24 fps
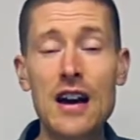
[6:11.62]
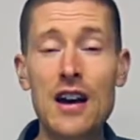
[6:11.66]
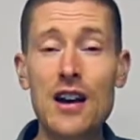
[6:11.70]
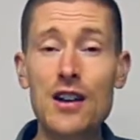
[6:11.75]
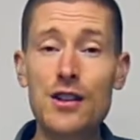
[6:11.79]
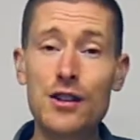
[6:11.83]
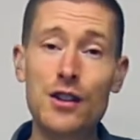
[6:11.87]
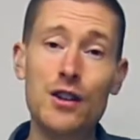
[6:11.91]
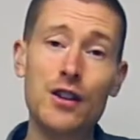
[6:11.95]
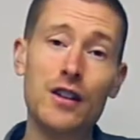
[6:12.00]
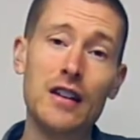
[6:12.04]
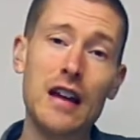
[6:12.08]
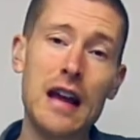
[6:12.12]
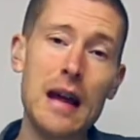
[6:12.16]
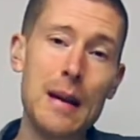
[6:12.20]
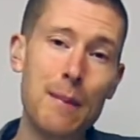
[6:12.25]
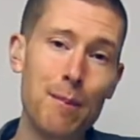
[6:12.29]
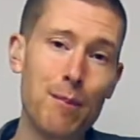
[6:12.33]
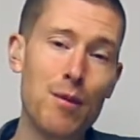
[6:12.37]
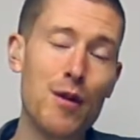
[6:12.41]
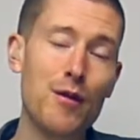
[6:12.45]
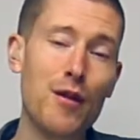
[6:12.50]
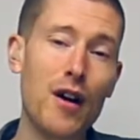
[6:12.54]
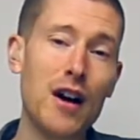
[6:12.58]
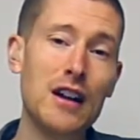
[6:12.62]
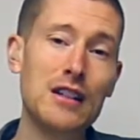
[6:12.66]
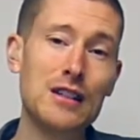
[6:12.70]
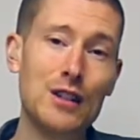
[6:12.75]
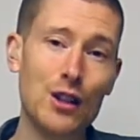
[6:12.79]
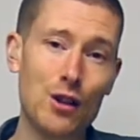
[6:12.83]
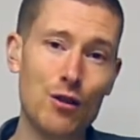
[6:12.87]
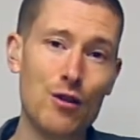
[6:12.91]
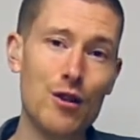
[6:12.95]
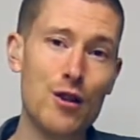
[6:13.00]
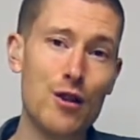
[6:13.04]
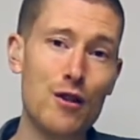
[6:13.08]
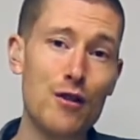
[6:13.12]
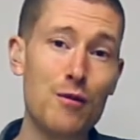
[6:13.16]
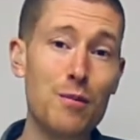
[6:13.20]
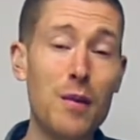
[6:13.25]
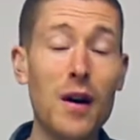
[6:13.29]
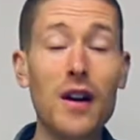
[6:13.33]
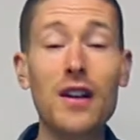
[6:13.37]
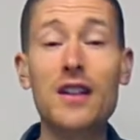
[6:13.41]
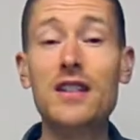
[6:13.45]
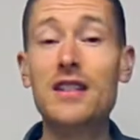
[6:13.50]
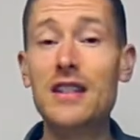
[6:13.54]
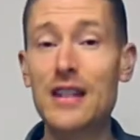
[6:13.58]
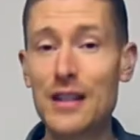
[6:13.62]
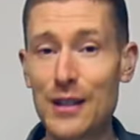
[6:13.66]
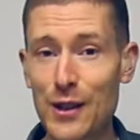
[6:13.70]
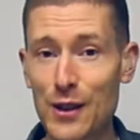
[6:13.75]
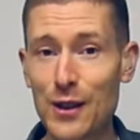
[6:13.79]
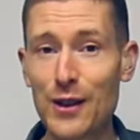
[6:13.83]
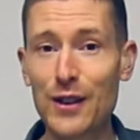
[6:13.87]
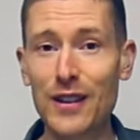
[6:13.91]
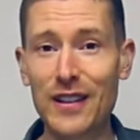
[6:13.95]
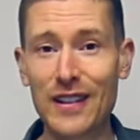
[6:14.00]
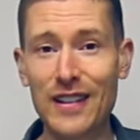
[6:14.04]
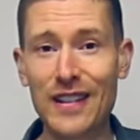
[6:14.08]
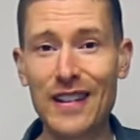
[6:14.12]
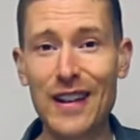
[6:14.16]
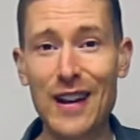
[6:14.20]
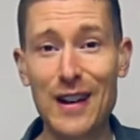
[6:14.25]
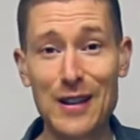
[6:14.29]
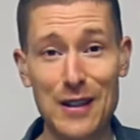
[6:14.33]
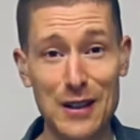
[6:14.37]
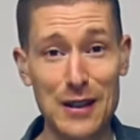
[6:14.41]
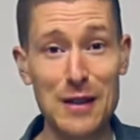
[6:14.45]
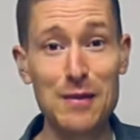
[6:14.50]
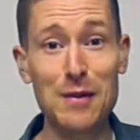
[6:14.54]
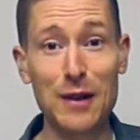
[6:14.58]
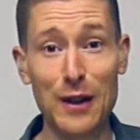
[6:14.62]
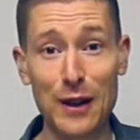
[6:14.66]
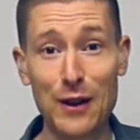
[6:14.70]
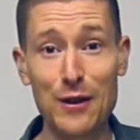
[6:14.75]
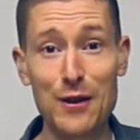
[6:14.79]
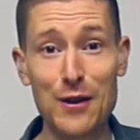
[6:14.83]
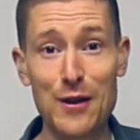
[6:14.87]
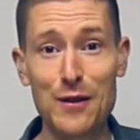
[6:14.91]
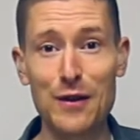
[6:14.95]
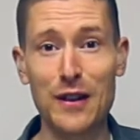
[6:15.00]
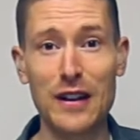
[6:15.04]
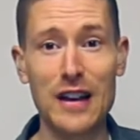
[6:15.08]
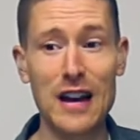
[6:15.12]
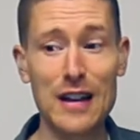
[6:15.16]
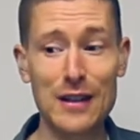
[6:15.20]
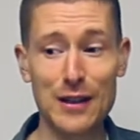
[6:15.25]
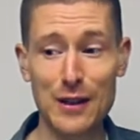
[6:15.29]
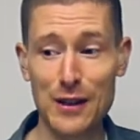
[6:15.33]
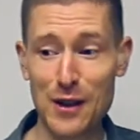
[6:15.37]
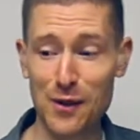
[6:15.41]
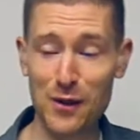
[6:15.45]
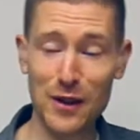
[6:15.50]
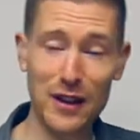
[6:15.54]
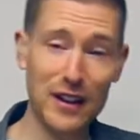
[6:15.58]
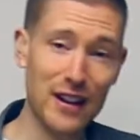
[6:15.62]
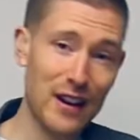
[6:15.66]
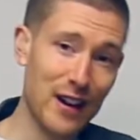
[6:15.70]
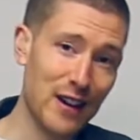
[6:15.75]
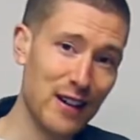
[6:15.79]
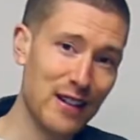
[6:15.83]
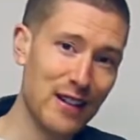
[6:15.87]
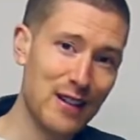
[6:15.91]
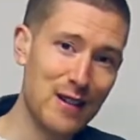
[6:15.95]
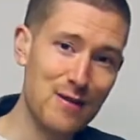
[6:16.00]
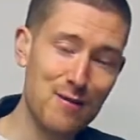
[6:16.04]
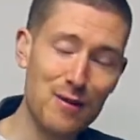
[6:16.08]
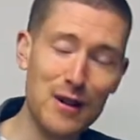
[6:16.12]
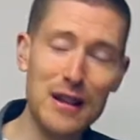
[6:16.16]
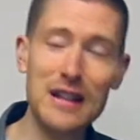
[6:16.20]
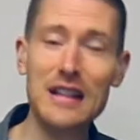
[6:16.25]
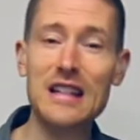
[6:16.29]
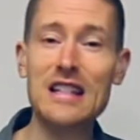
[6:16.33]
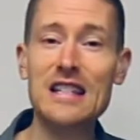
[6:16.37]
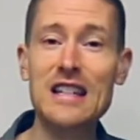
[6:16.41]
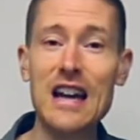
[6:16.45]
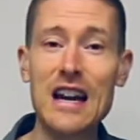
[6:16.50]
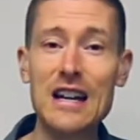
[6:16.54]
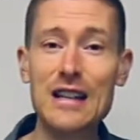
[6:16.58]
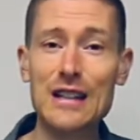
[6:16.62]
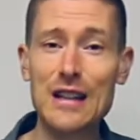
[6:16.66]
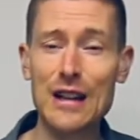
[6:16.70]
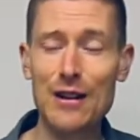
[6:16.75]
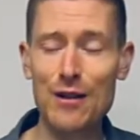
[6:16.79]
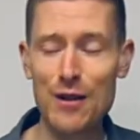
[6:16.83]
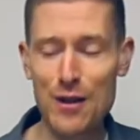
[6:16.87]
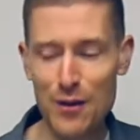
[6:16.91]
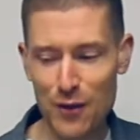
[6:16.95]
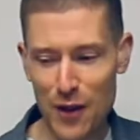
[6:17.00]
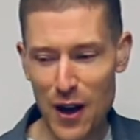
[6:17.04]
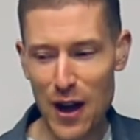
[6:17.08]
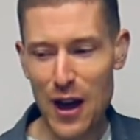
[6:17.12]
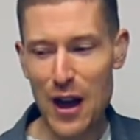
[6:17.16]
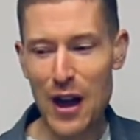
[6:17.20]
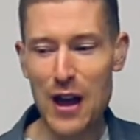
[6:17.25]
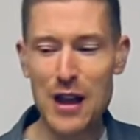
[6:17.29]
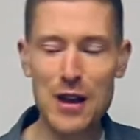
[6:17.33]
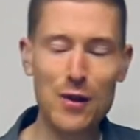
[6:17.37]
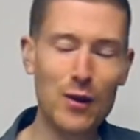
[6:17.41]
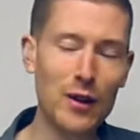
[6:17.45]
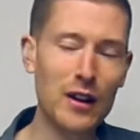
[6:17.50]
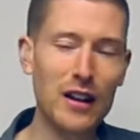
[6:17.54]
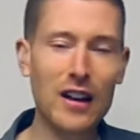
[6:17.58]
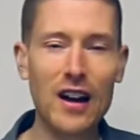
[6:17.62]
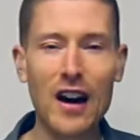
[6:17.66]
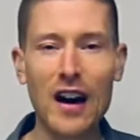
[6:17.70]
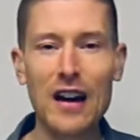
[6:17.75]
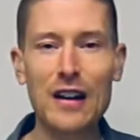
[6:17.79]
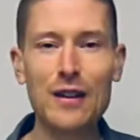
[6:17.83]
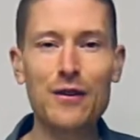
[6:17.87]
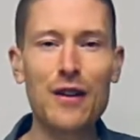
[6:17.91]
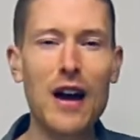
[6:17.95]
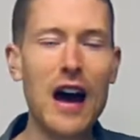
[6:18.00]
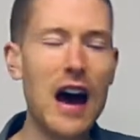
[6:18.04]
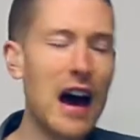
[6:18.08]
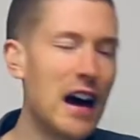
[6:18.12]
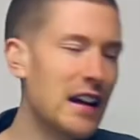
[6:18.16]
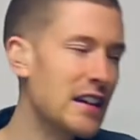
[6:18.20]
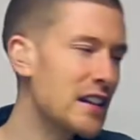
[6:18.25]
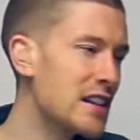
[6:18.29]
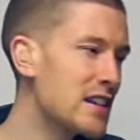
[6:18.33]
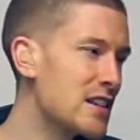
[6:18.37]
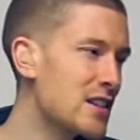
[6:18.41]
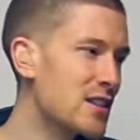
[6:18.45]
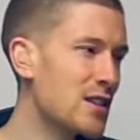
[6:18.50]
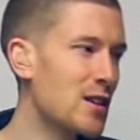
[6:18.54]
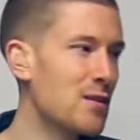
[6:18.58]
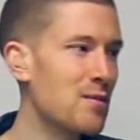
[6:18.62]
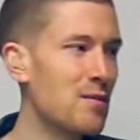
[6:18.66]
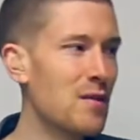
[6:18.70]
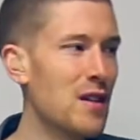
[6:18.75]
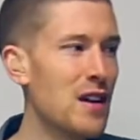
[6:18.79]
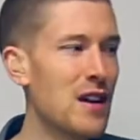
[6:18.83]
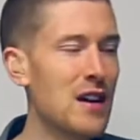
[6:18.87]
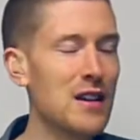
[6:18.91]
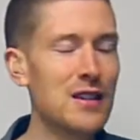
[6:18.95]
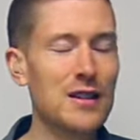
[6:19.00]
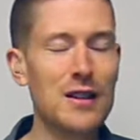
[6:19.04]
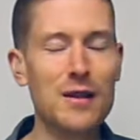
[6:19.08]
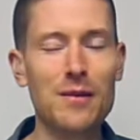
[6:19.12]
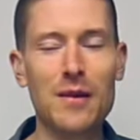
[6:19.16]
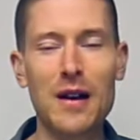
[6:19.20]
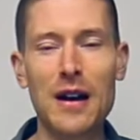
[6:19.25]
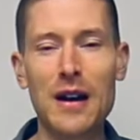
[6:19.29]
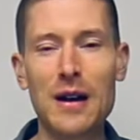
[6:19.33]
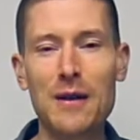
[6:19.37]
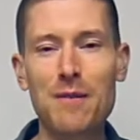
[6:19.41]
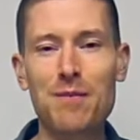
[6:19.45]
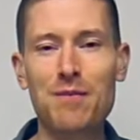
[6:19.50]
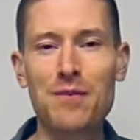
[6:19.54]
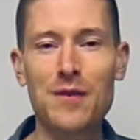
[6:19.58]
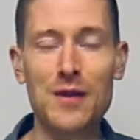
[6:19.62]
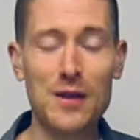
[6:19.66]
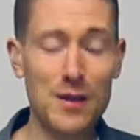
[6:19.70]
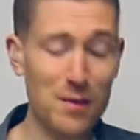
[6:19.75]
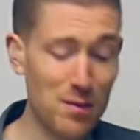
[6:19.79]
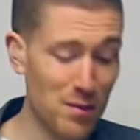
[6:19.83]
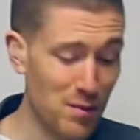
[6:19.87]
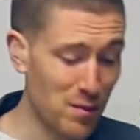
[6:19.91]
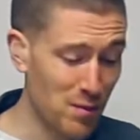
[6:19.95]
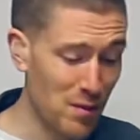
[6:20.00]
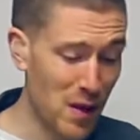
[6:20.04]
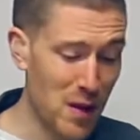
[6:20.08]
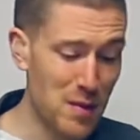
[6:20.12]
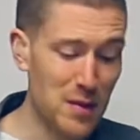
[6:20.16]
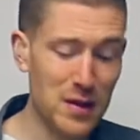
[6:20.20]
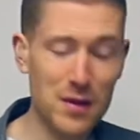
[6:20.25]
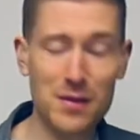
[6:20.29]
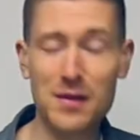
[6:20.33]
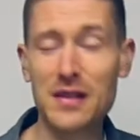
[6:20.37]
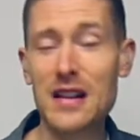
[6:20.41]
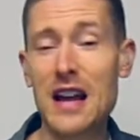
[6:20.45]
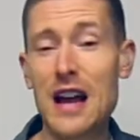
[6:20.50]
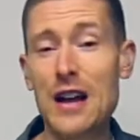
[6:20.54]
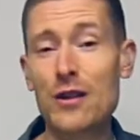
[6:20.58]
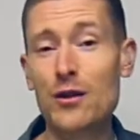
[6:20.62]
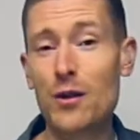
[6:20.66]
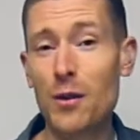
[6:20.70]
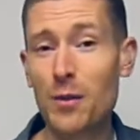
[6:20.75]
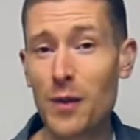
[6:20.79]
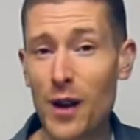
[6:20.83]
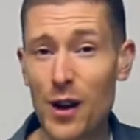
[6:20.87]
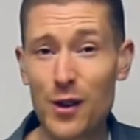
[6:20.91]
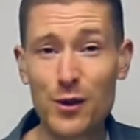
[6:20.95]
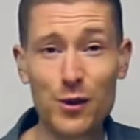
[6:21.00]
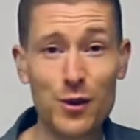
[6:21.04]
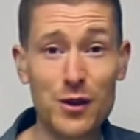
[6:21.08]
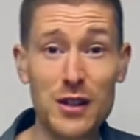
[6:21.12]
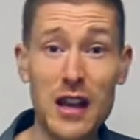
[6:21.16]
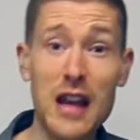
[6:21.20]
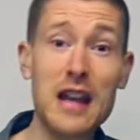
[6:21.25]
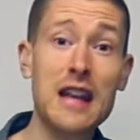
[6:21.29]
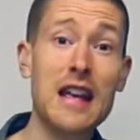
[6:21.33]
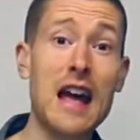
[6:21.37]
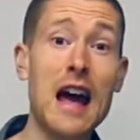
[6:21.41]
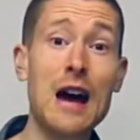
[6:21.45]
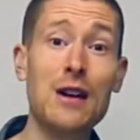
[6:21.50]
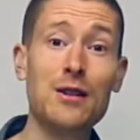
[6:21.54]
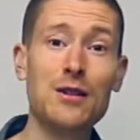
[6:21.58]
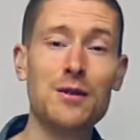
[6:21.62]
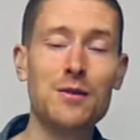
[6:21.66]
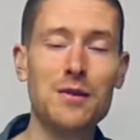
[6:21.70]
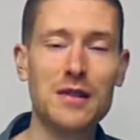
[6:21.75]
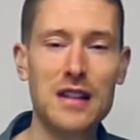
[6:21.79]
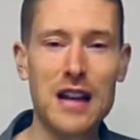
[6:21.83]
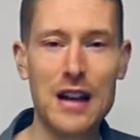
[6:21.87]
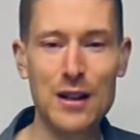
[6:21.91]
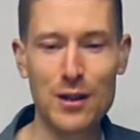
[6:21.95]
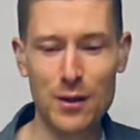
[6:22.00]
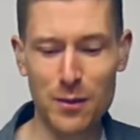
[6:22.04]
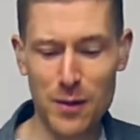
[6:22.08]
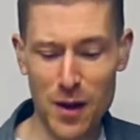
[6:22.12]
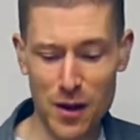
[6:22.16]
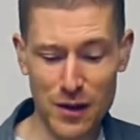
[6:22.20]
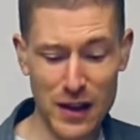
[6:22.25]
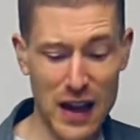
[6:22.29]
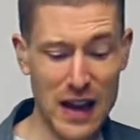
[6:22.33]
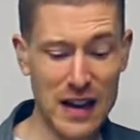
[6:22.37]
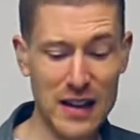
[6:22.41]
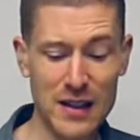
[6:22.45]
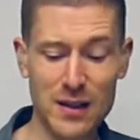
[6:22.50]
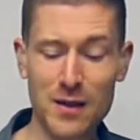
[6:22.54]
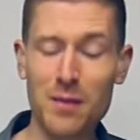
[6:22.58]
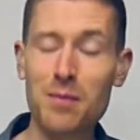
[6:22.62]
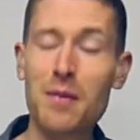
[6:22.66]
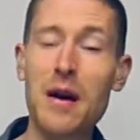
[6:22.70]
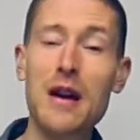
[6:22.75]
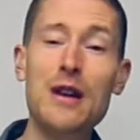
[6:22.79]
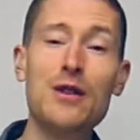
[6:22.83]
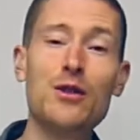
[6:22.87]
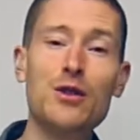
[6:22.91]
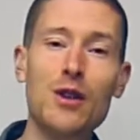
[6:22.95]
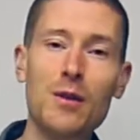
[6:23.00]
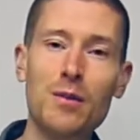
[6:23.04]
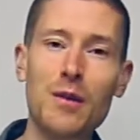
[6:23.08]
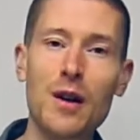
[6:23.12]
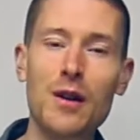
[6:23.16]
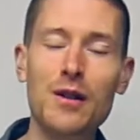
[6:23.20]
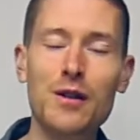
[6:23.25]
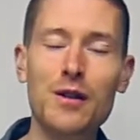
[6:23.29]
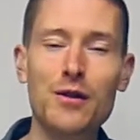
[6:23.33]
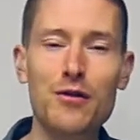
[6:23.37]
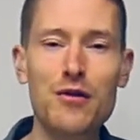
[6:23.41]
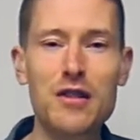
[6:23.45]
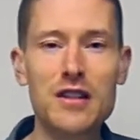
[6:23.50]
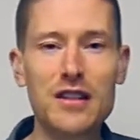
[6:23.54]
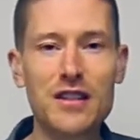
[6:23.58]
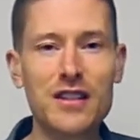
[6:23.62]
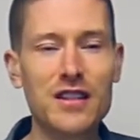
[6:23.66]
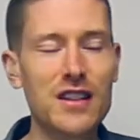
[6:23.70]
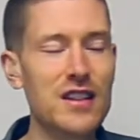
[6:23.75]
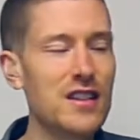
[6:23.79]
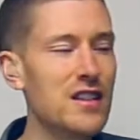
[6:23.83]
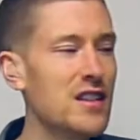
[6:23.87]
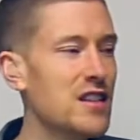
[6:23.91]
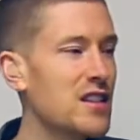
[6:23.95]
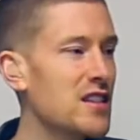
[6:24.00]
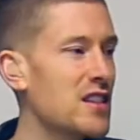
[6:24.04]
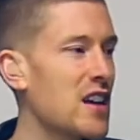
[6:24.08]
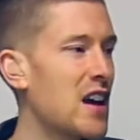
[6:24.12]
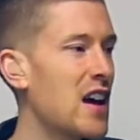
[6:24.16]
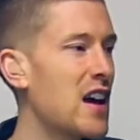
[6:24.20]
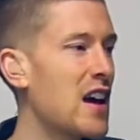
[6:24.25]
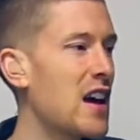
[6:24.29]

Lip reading: So you're going to improvise the groove but continue a similar groove. Okay, so you don't want to go completely change the groove. You want to kind of add in some maybe some snare drum notes, or take out some snare drum notes, add in some bass drum notes, for instance.